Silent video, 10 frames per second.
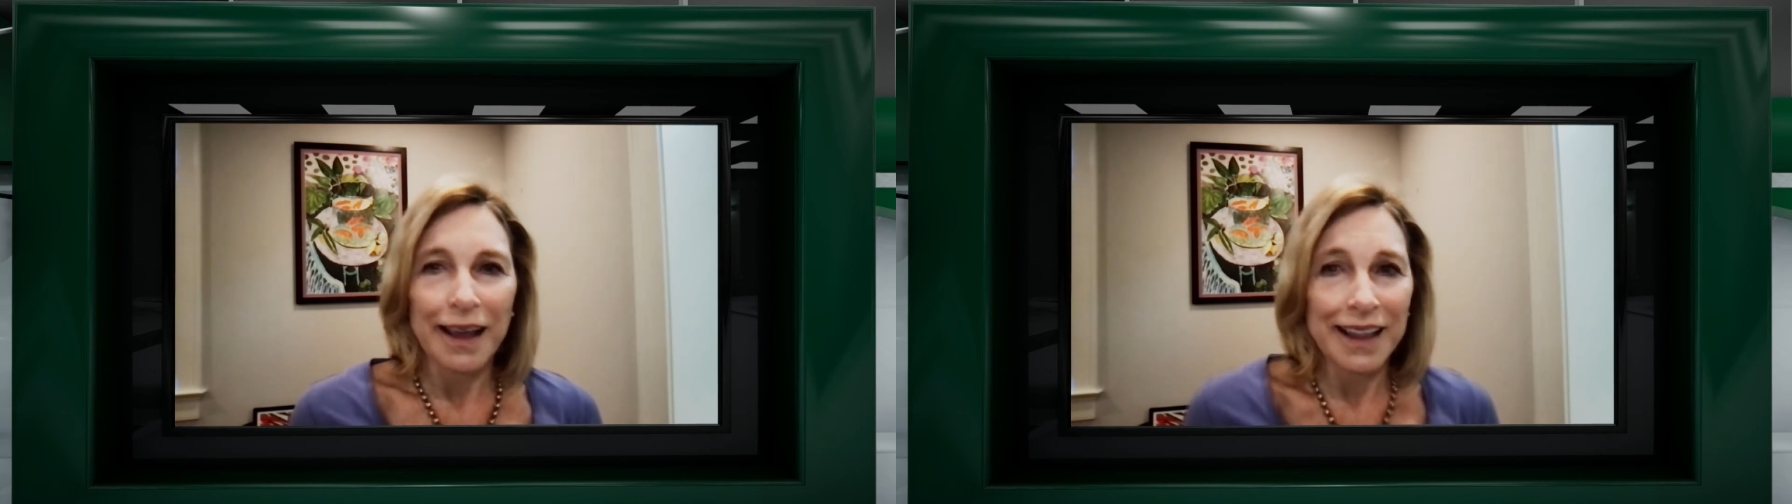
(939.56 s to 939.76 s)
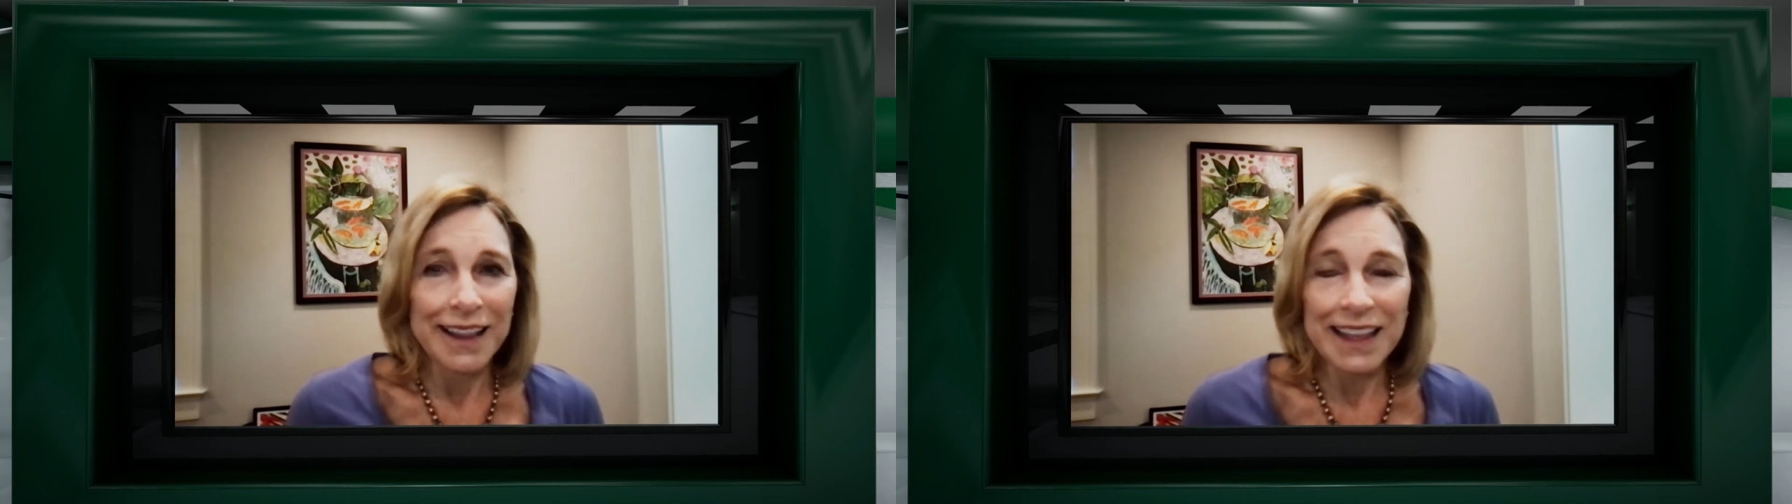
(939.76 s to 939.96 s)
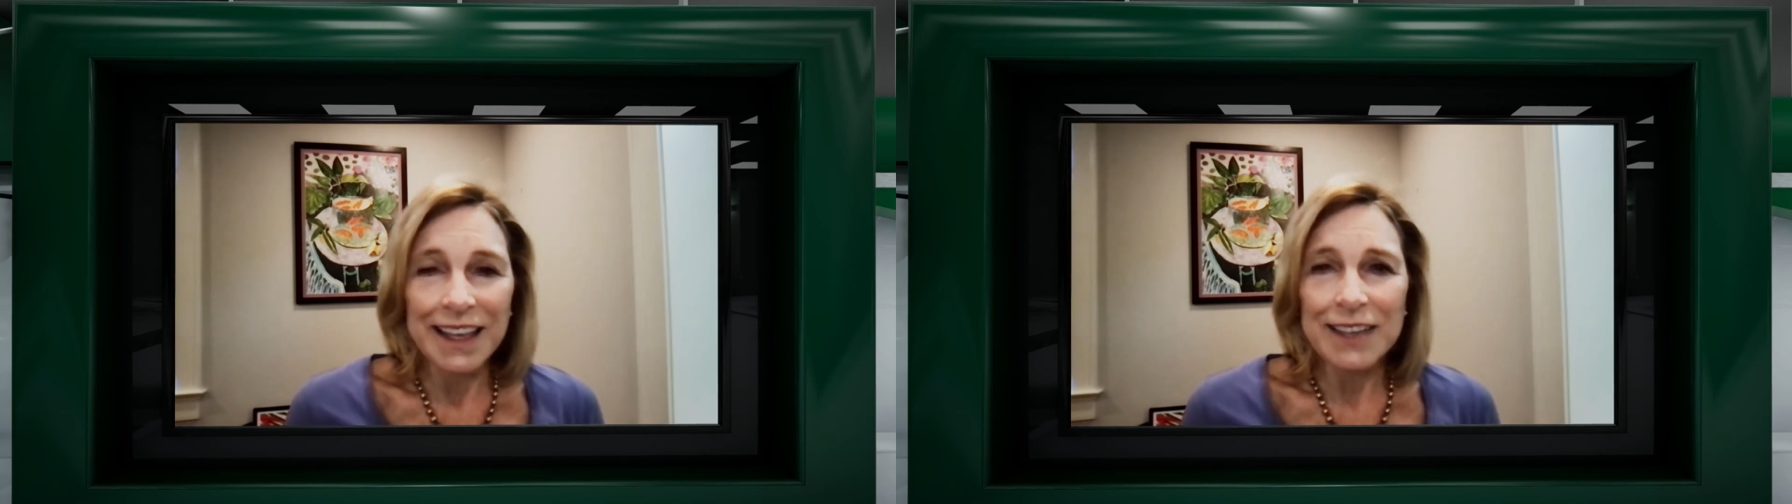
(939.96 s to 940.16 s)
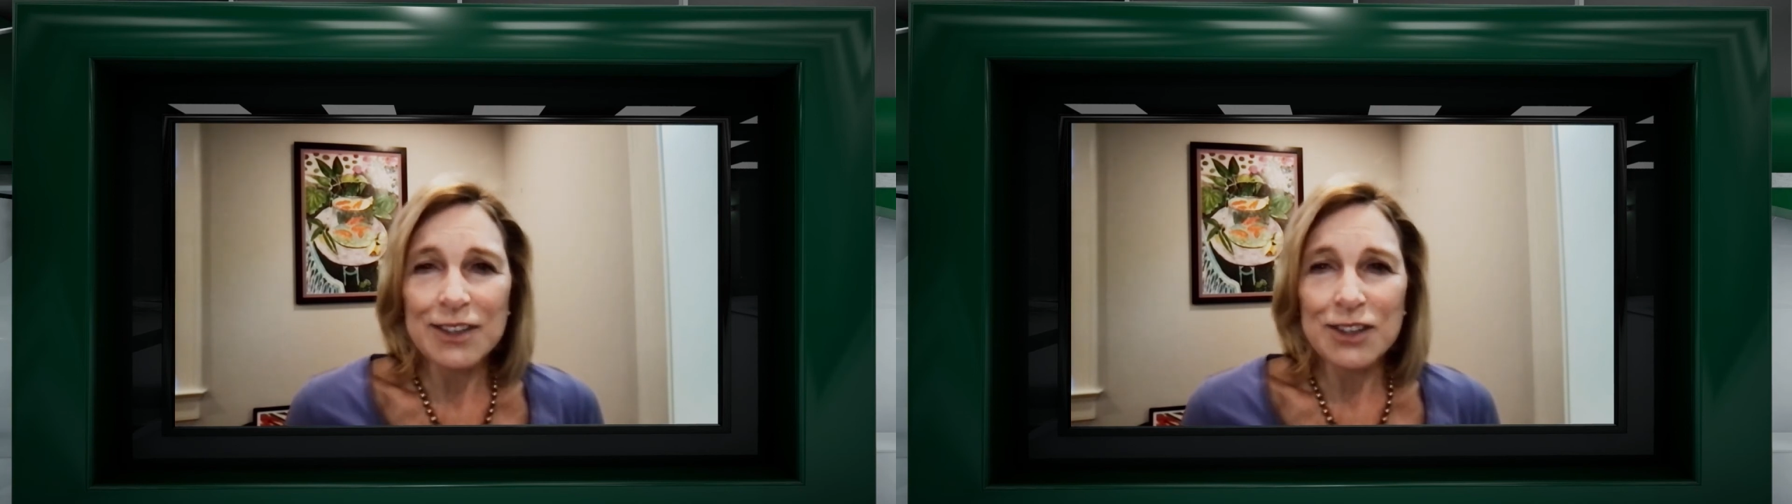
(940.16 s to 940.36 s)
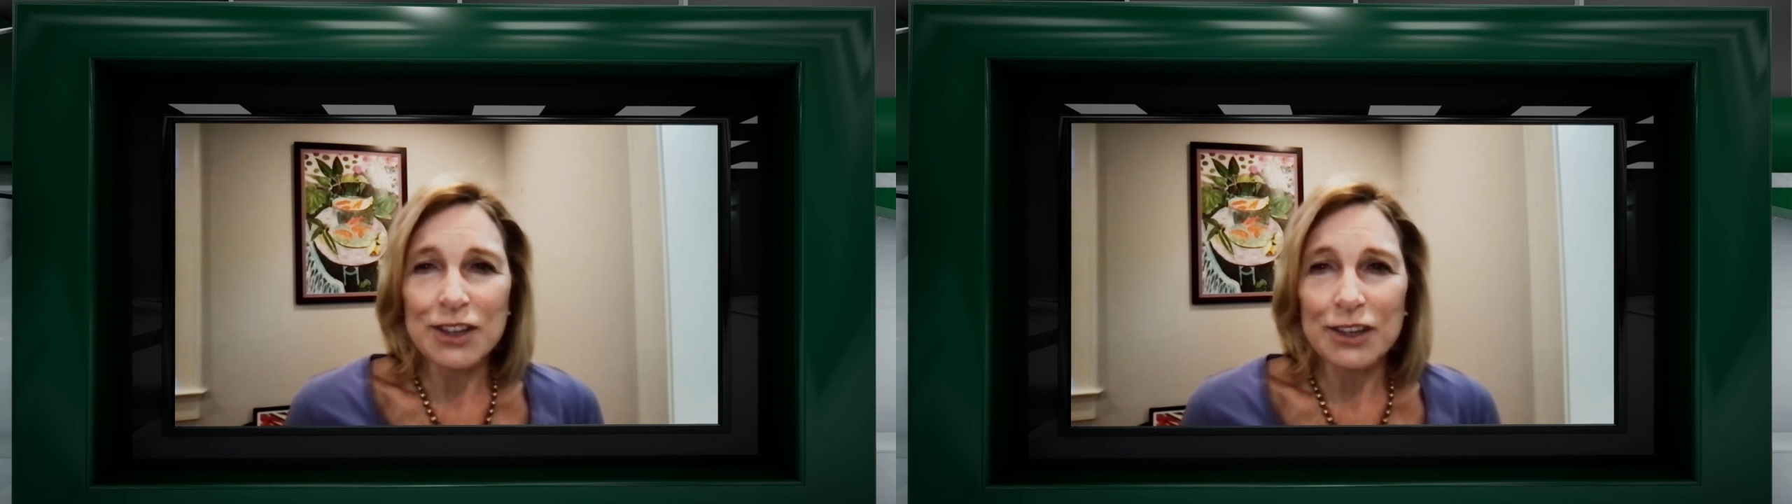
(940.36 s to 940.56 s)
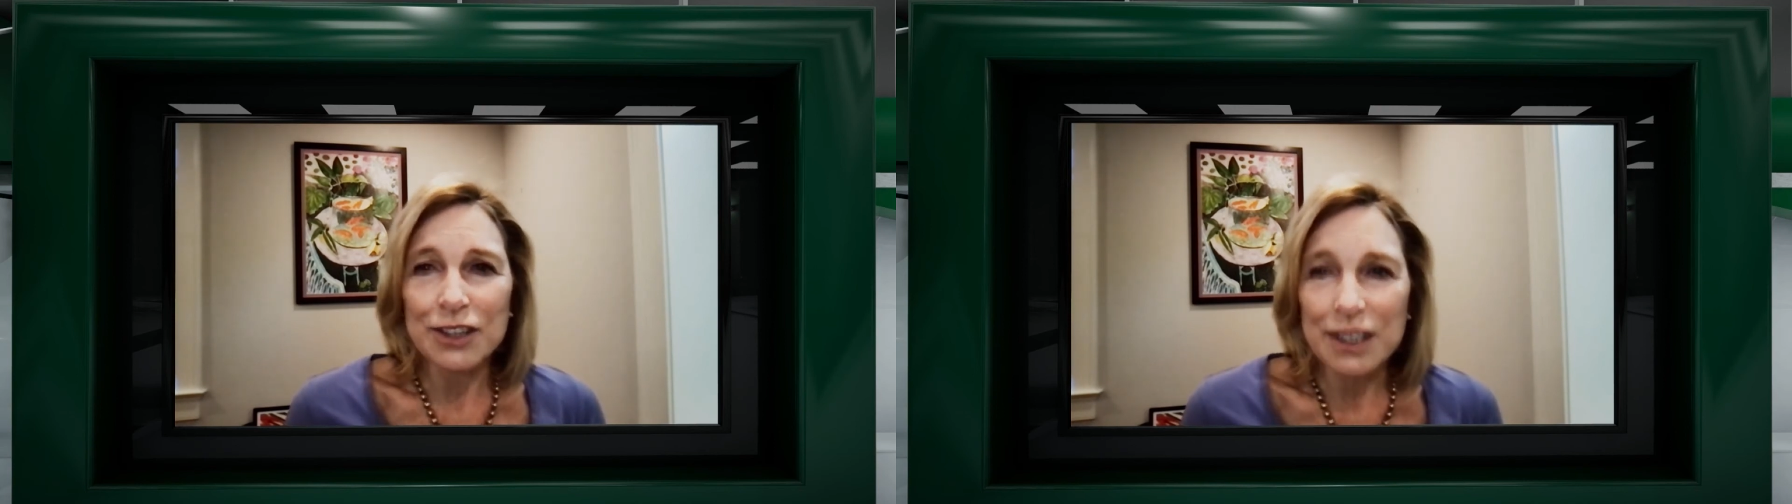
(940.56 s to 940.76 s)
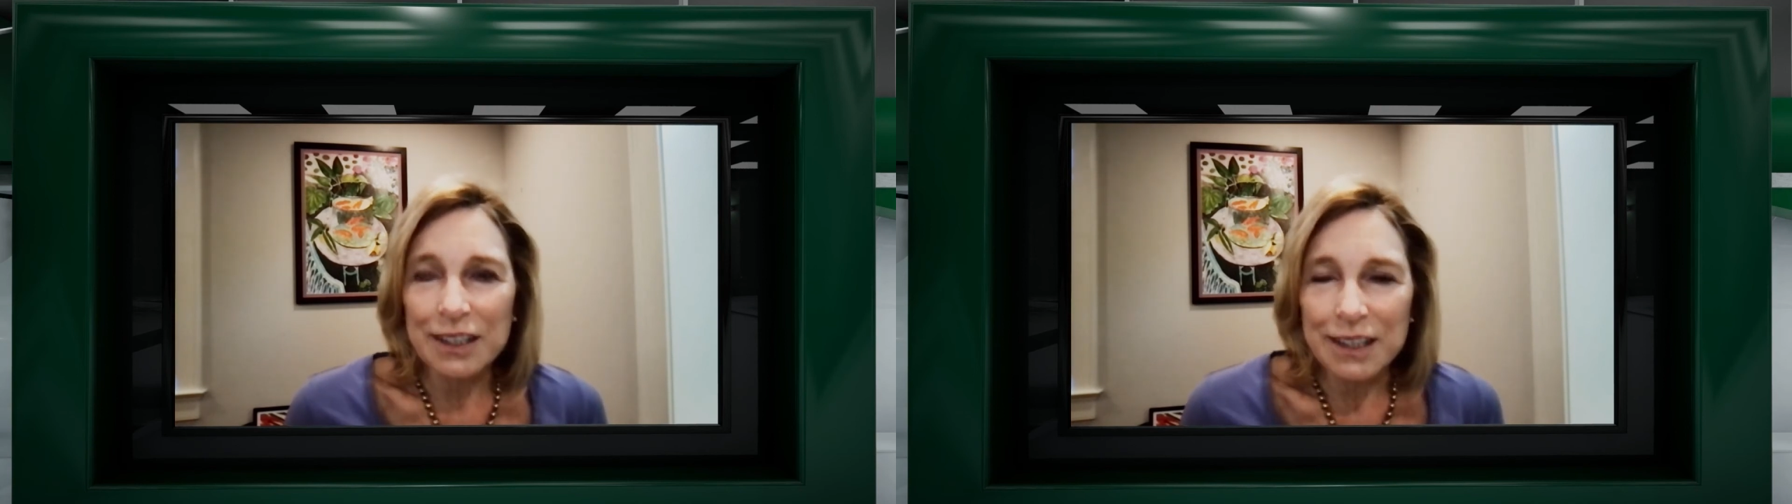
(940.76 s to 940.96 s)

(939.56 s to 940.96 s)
And things that are